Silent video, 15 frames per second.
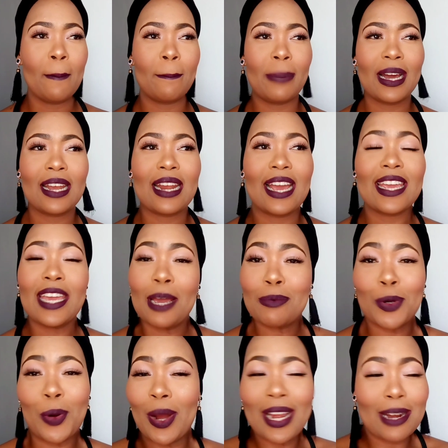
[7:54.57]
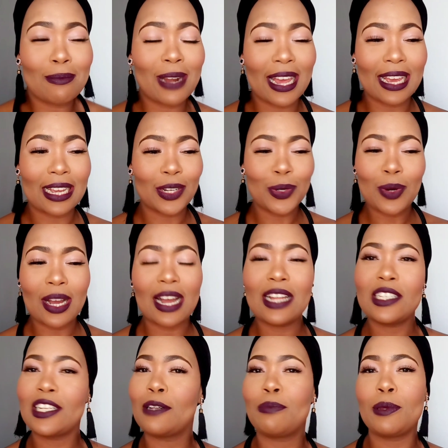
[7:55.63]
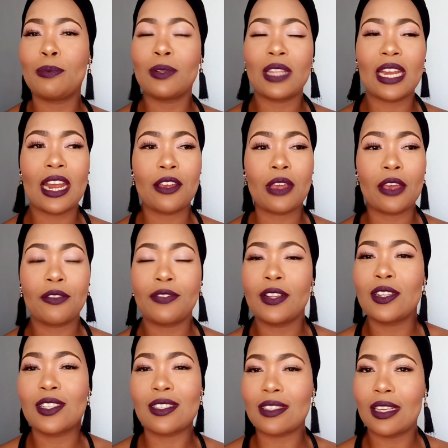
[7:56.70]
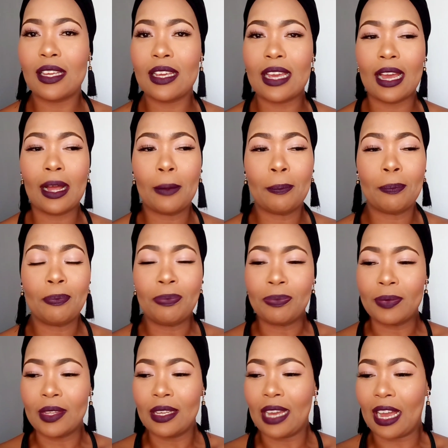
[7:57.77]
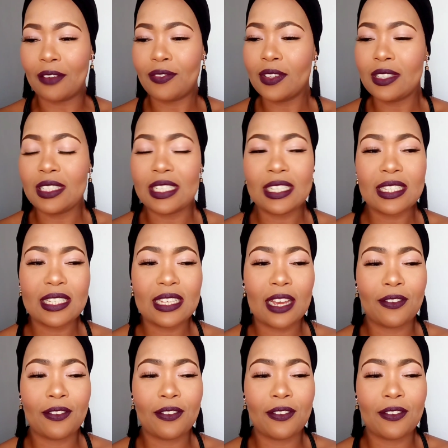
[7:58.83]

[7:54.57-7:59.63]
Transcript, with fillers: But I kept quiet. I'm like, no, I can't tell people that I, I feel sick. Um, I feel dizzy.